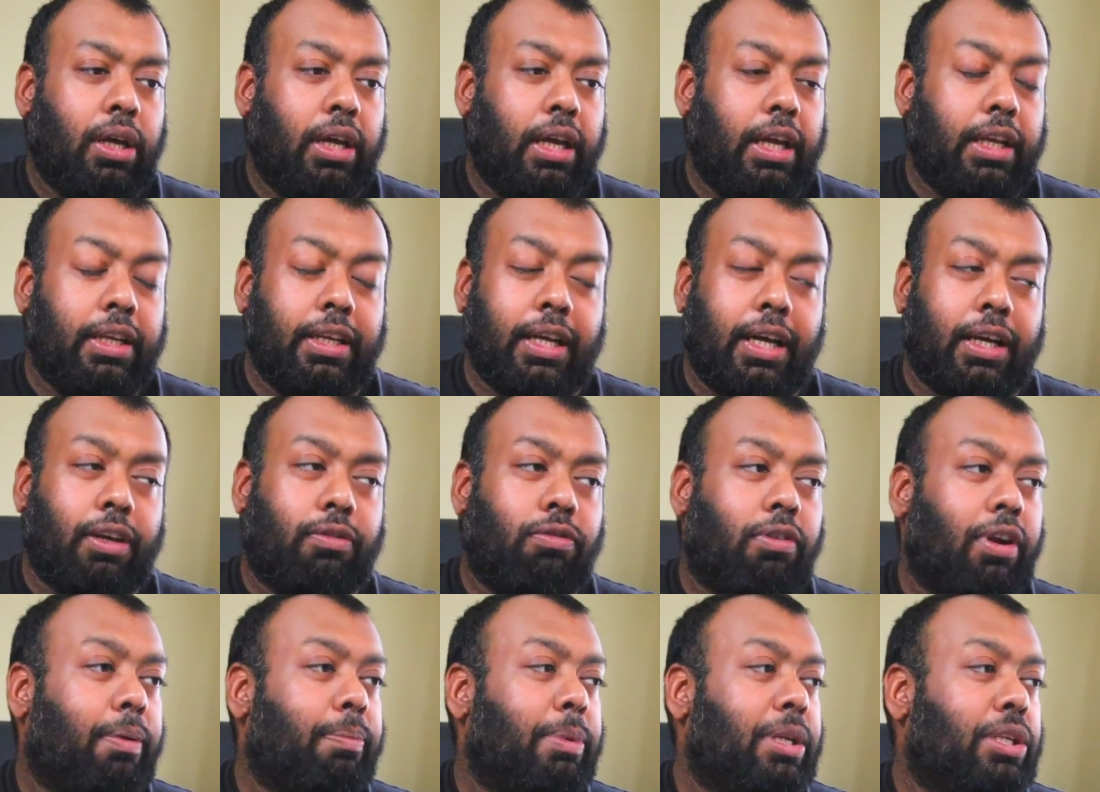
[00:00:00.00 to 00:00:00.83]
In that
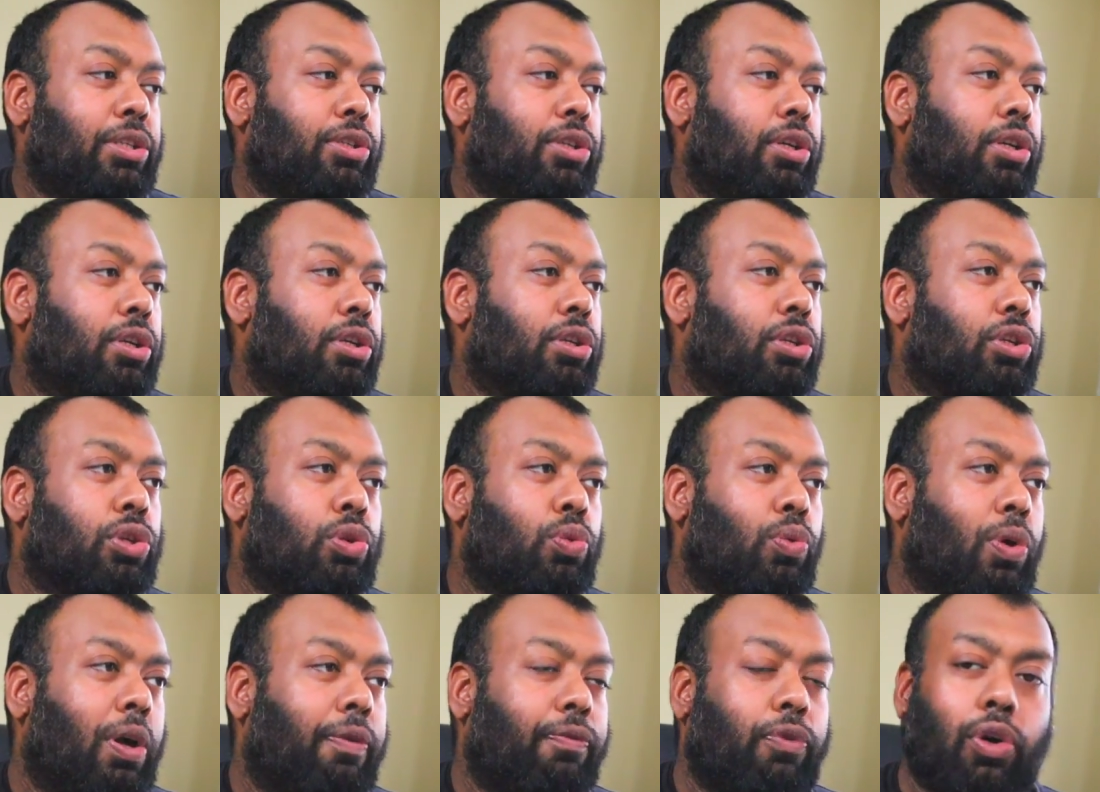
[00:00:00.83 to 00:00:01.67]
grammage,
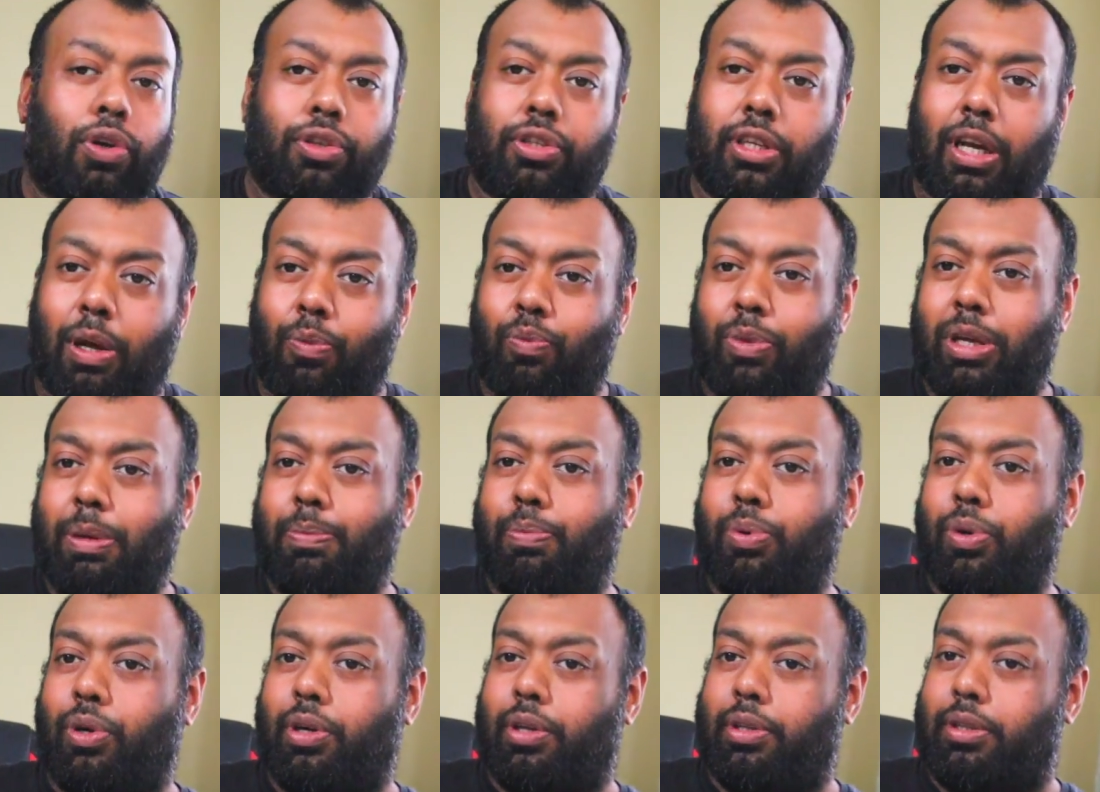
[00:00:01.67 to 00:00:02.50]
you have got, can we
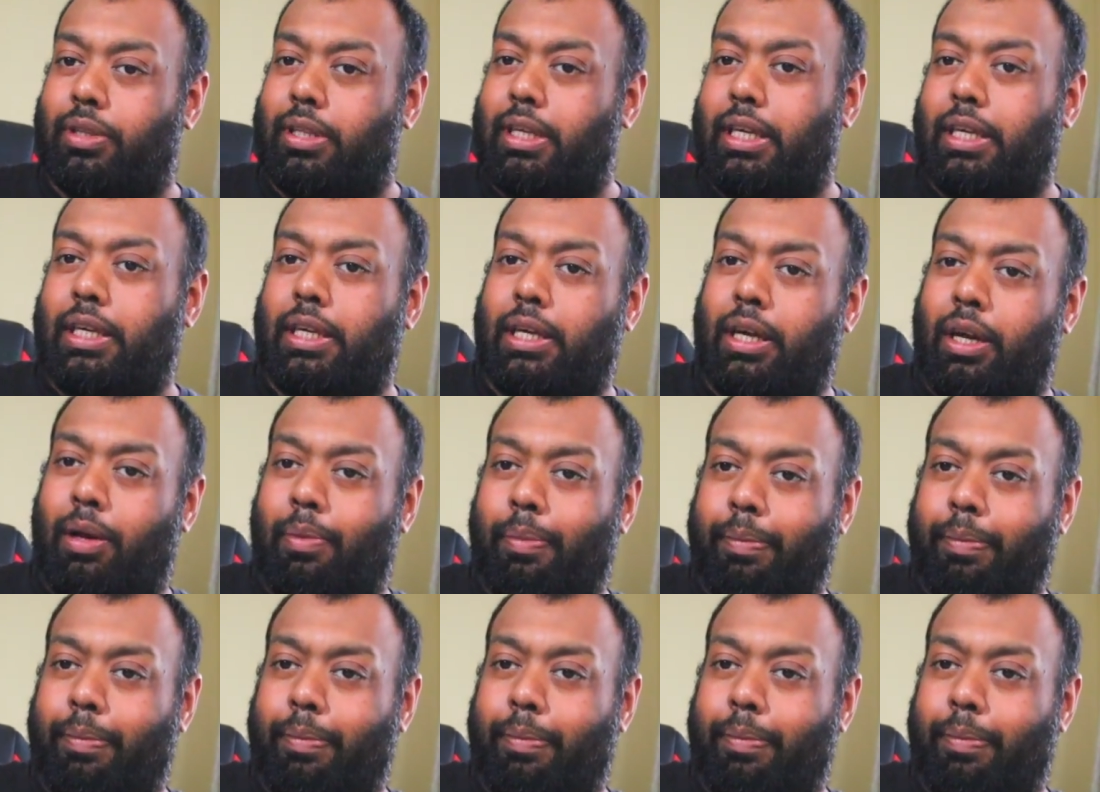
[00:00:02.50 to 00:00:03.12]
put the,